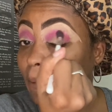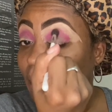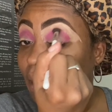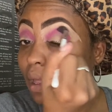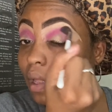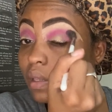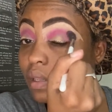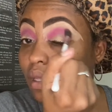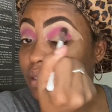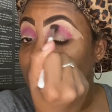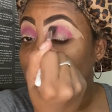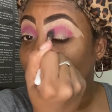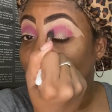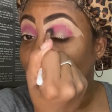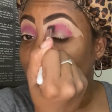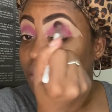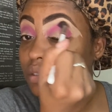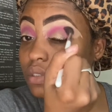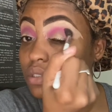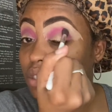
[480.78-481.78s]
And that's how
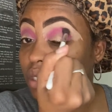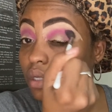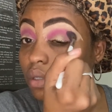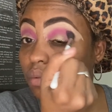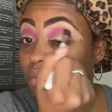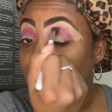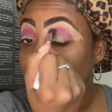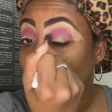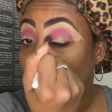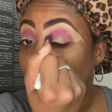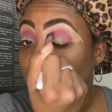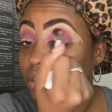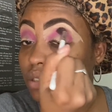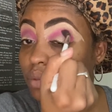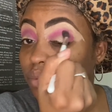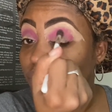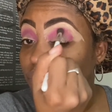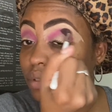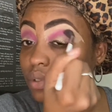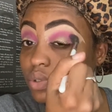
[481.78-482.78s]
this channel was actually
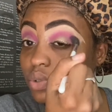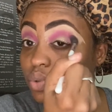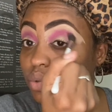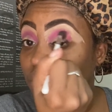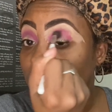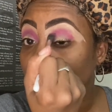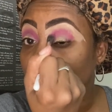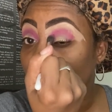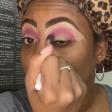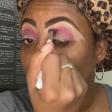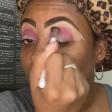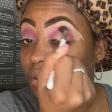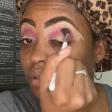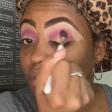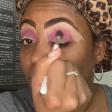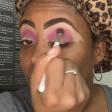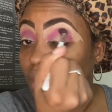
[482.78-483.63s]
really truly born.